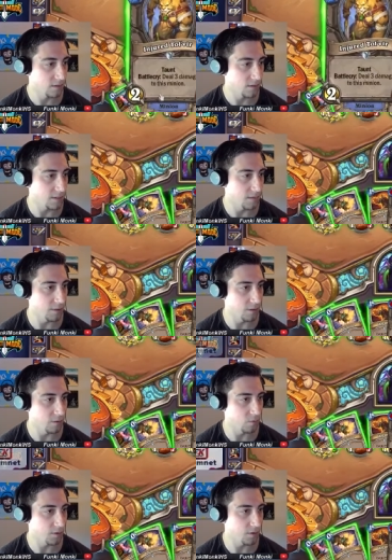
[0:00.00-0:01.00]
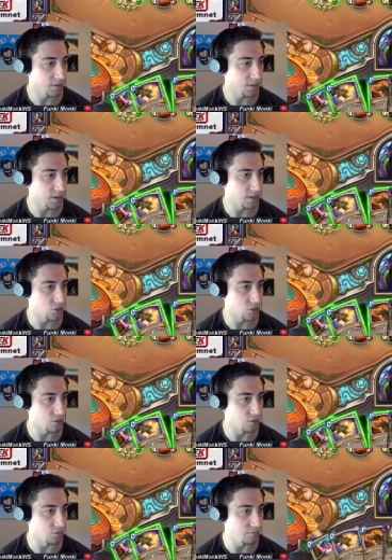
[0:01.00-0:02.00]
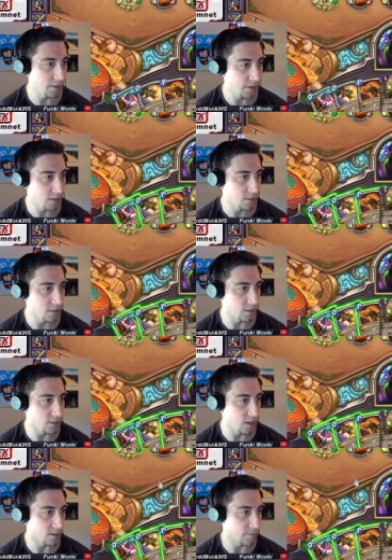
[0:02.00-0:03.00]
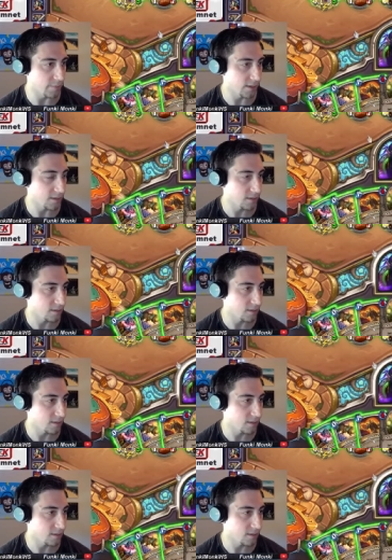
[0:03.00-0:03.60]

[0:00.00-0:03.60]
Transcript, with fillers: Same thing with this injured Tol'vir. It's another target to be hit.